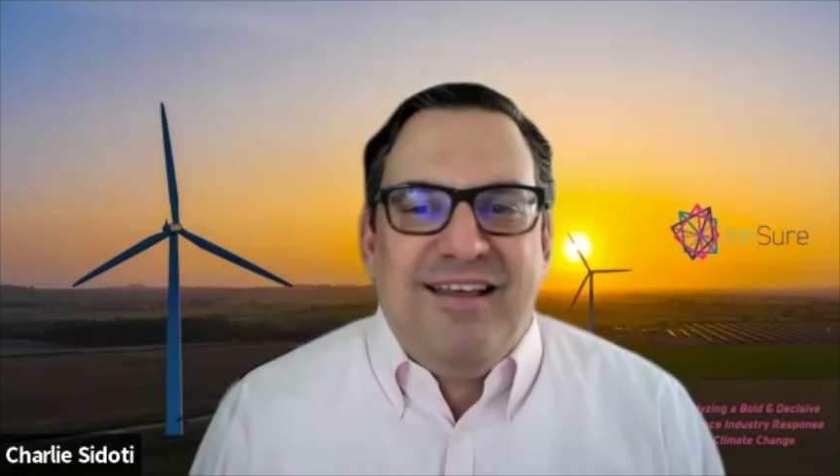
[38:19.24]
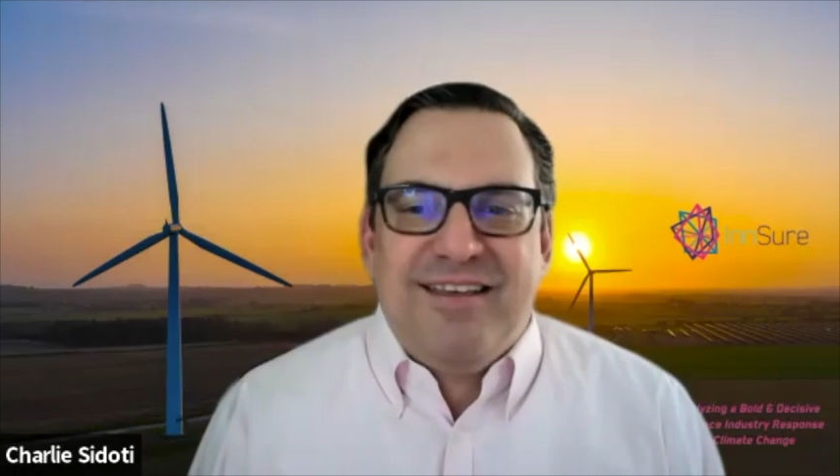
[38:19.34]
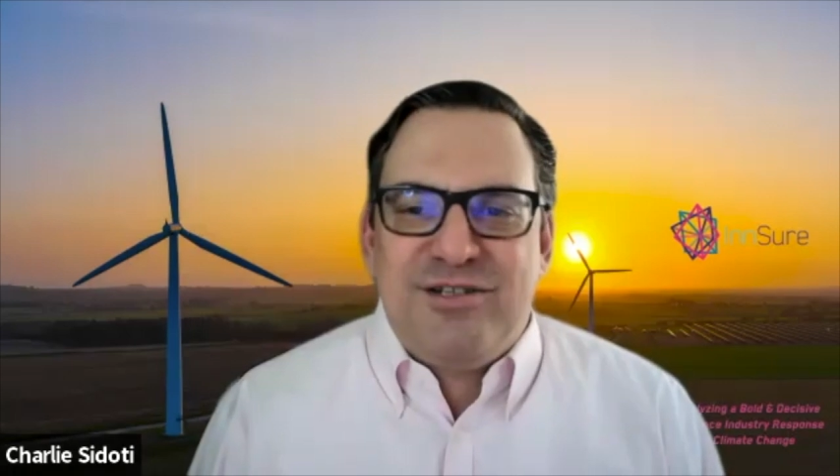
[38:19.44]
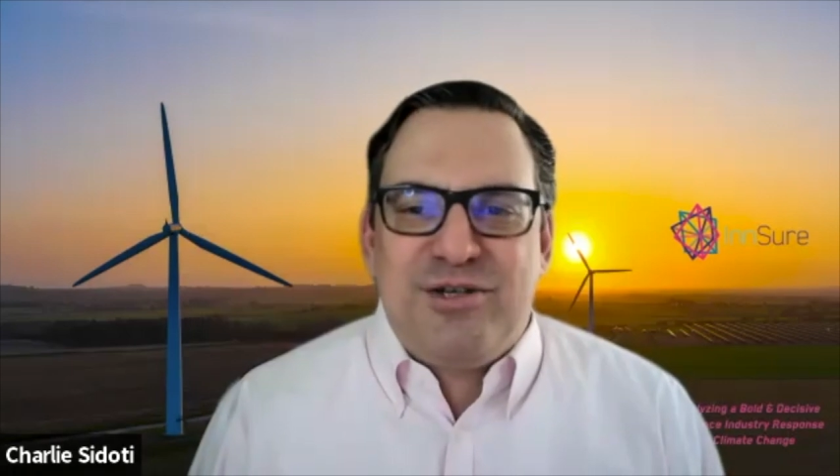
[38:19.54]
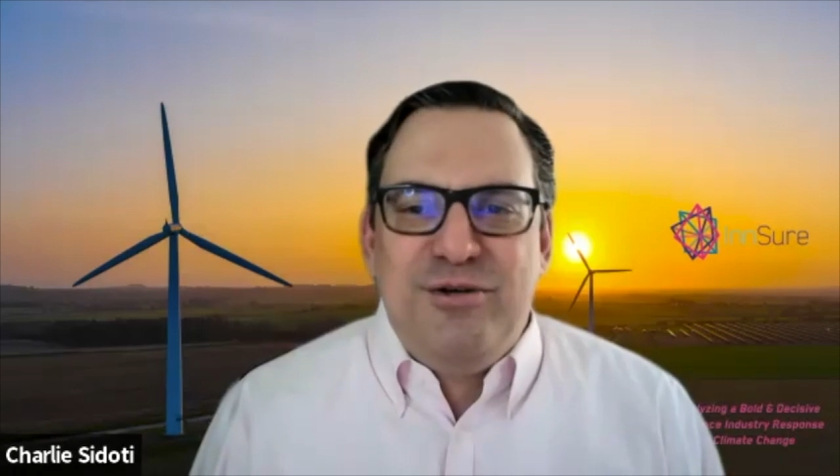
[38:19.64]

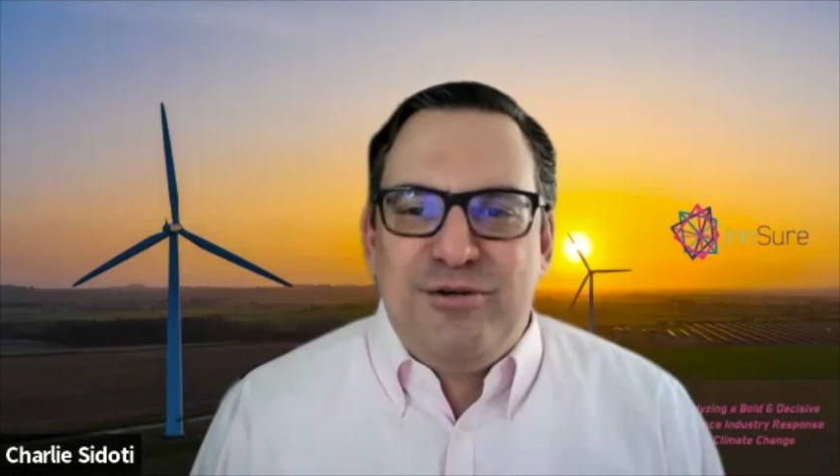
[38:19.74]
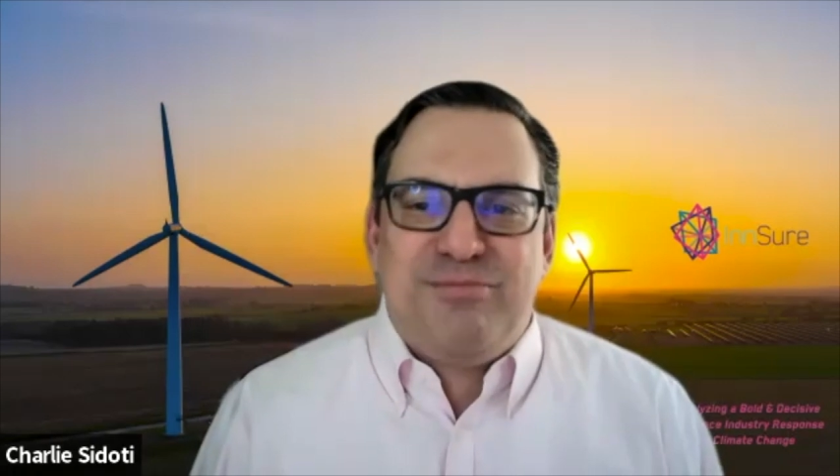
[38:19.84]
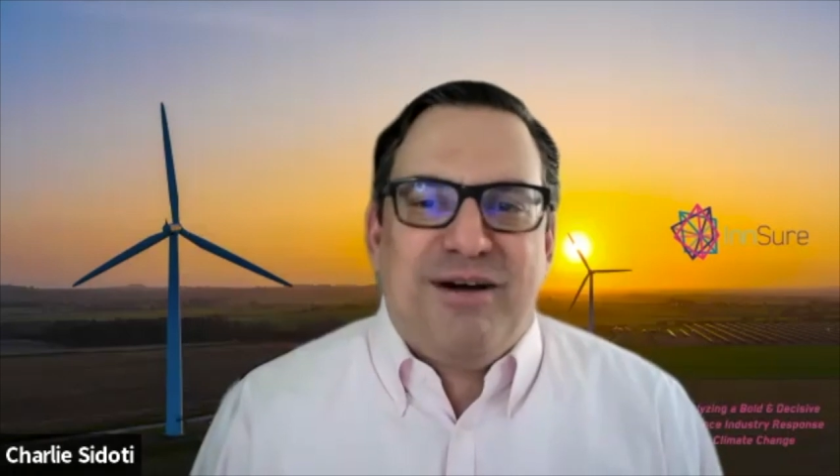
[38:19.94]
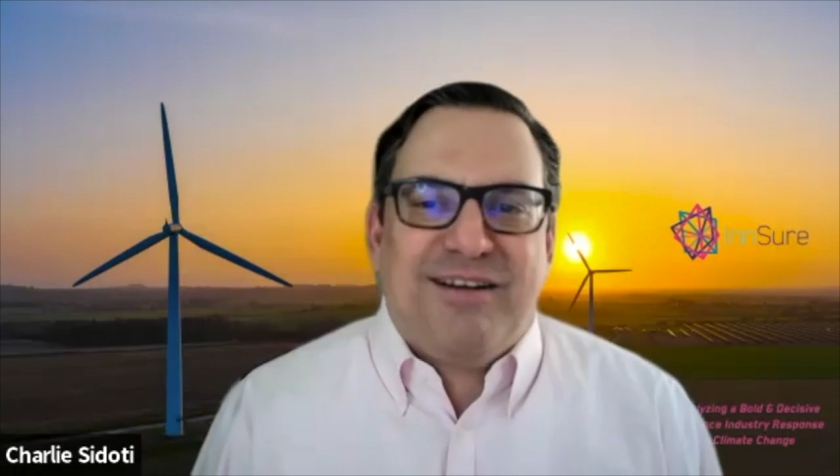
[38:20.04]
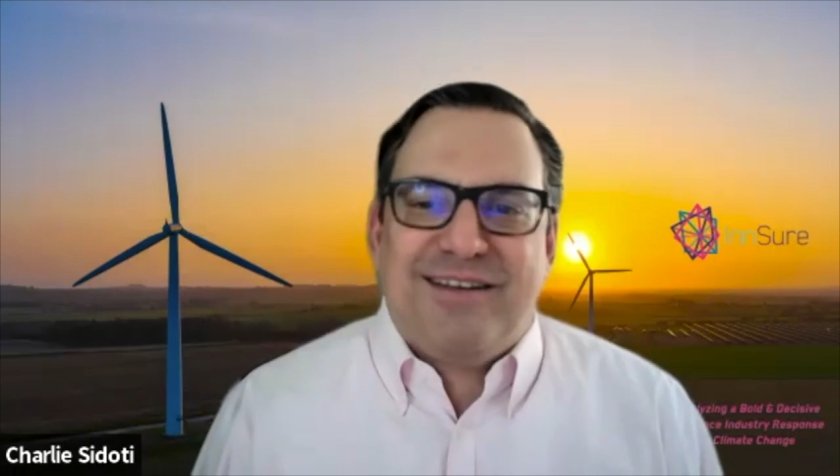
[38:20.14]
there's huge
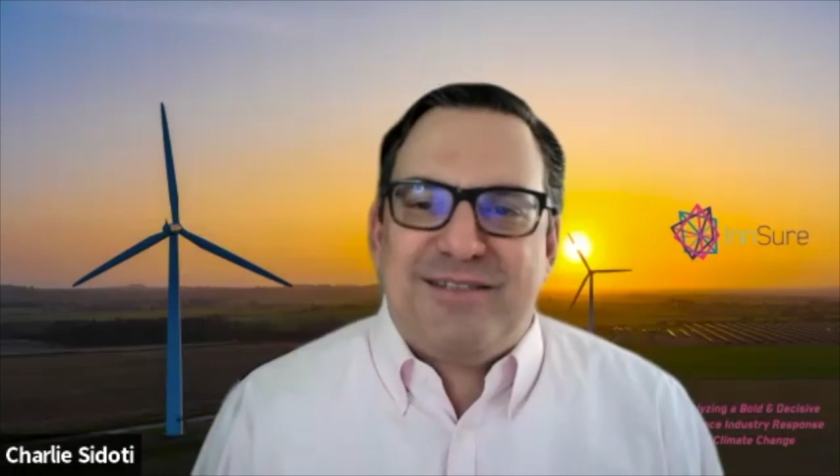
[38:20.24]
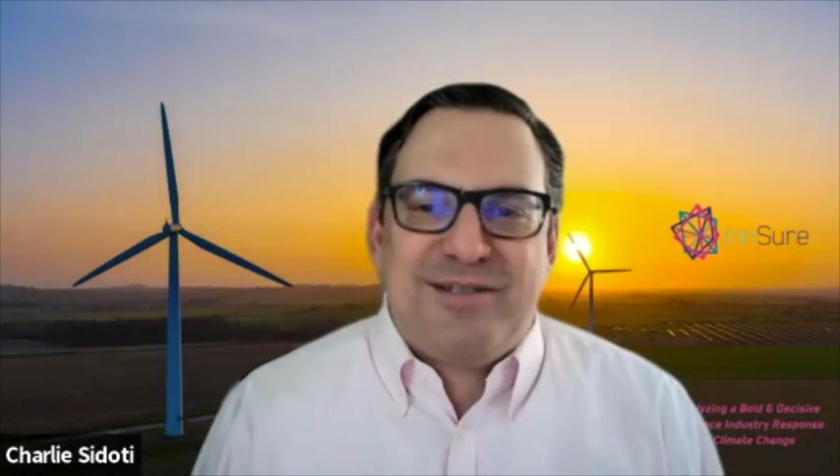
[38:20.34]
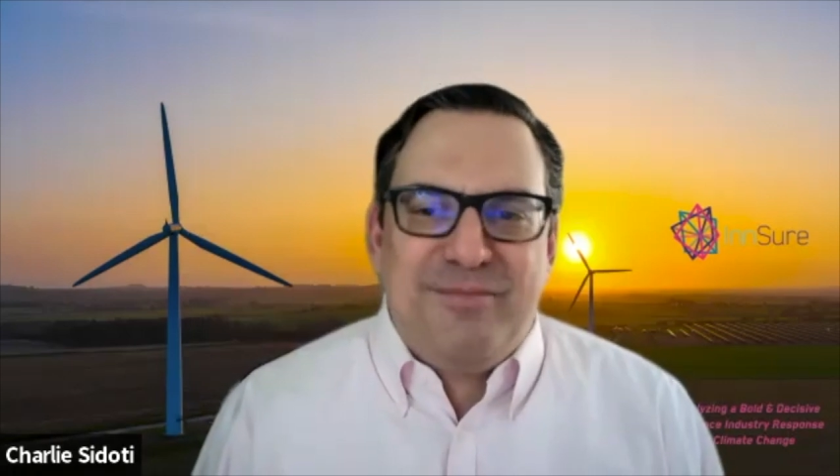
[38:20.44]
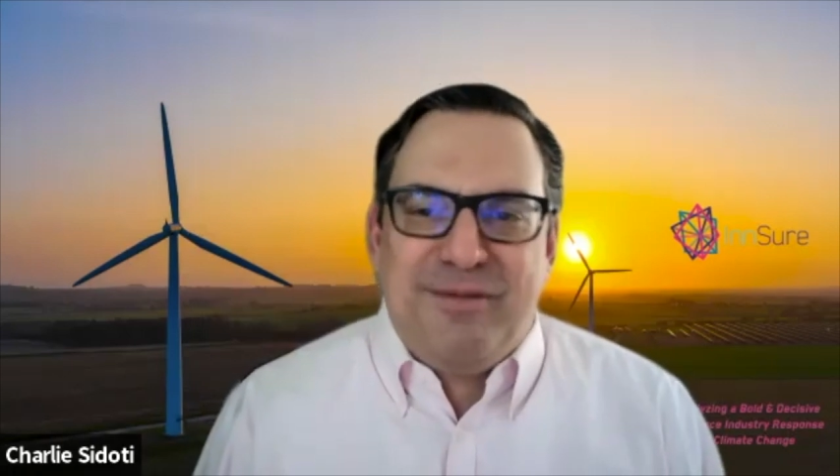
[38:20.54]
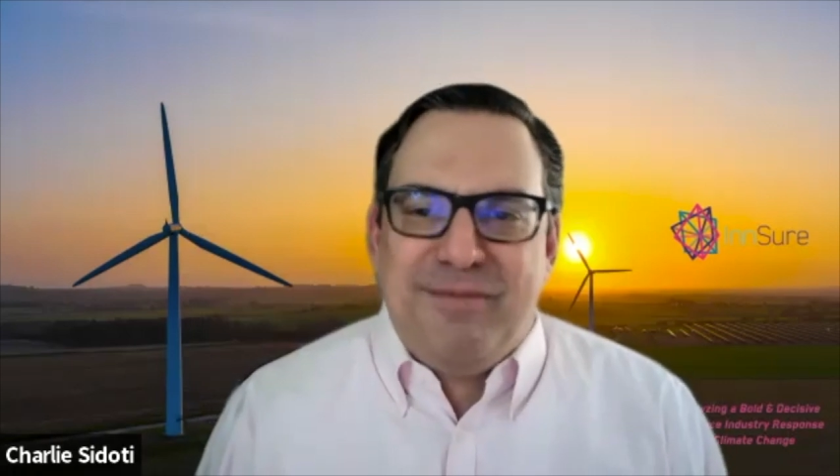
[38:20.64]
markets
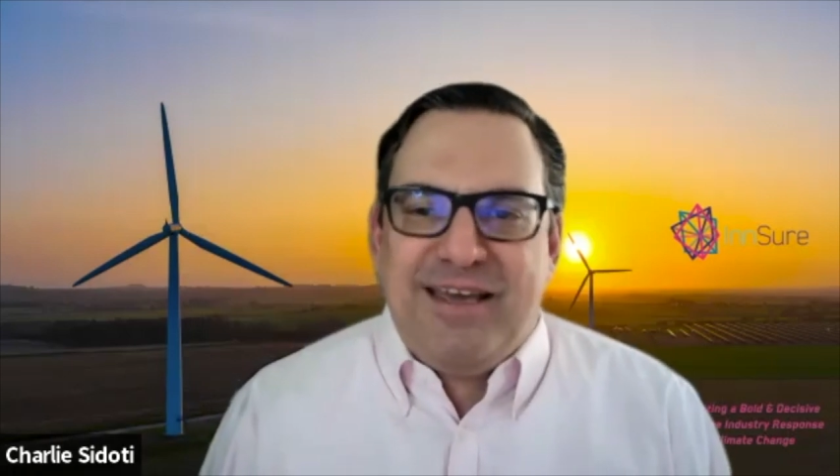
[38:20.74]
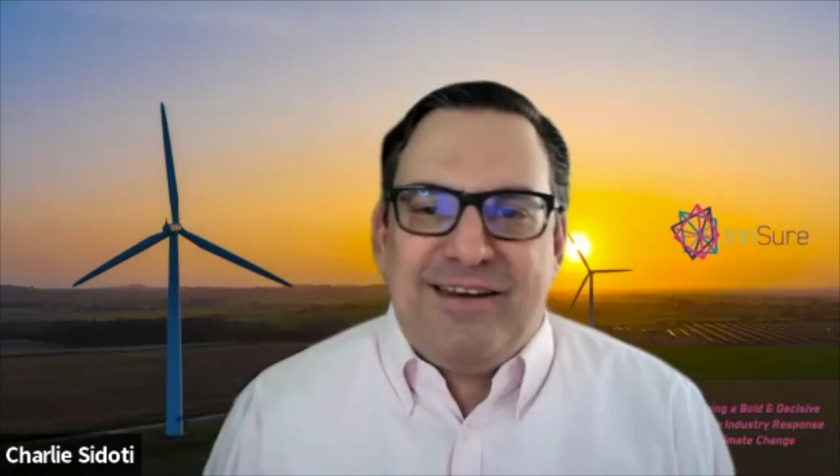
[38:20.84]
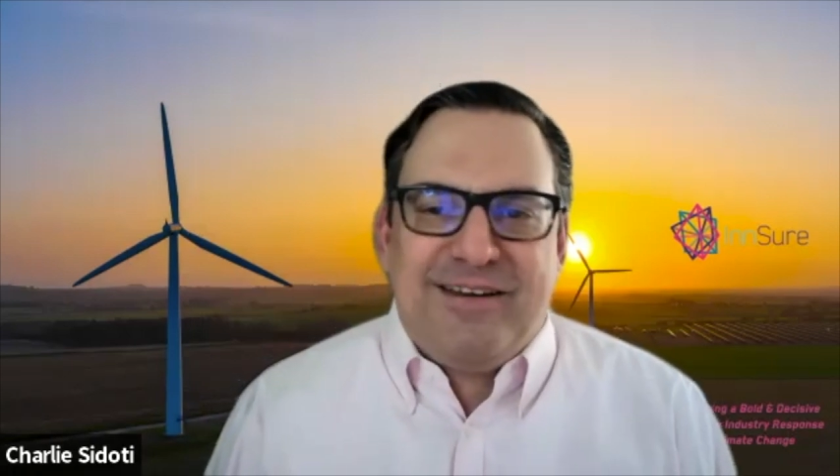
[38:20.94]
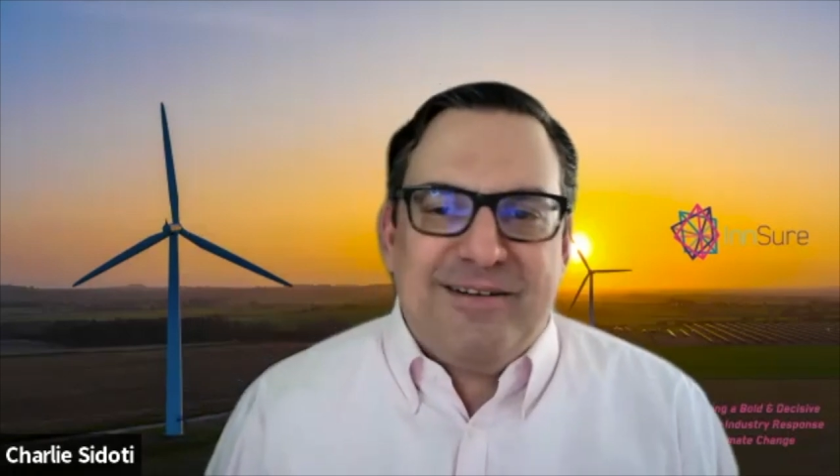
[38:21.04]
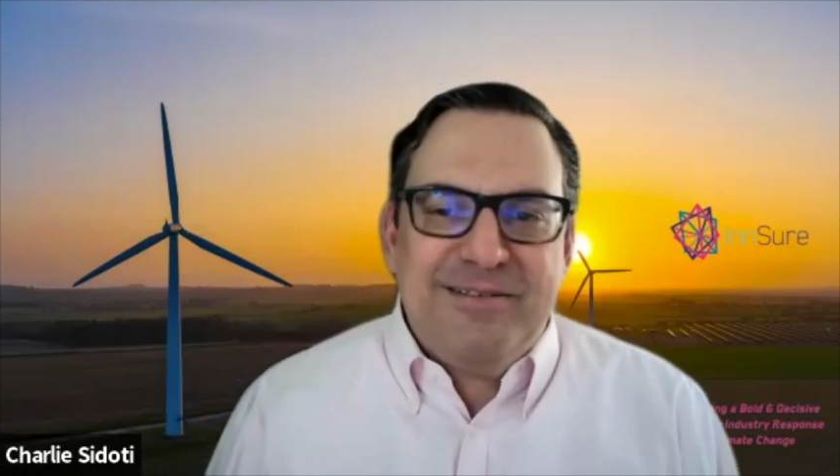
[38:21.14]
to be made
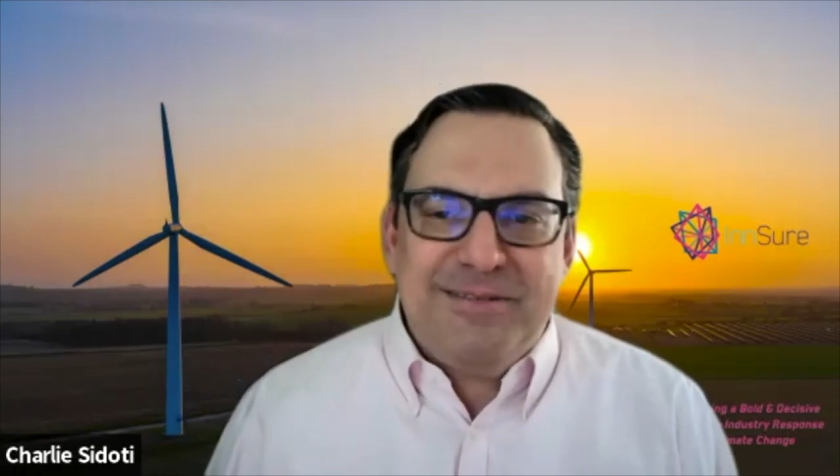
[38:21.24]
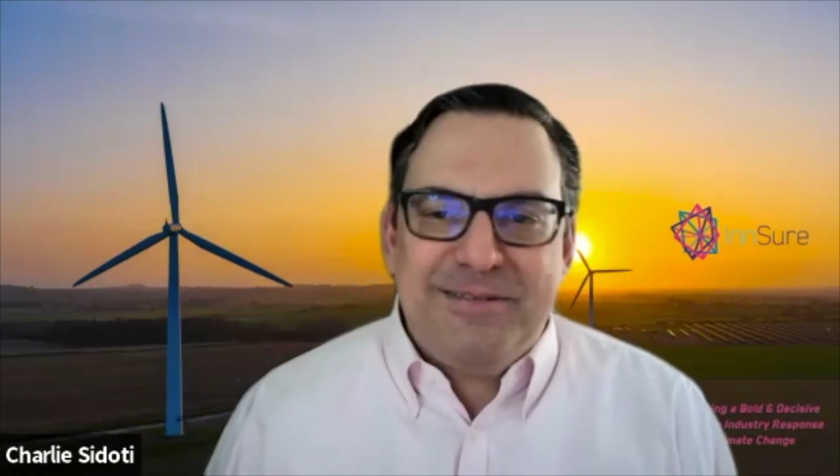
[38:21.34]
here.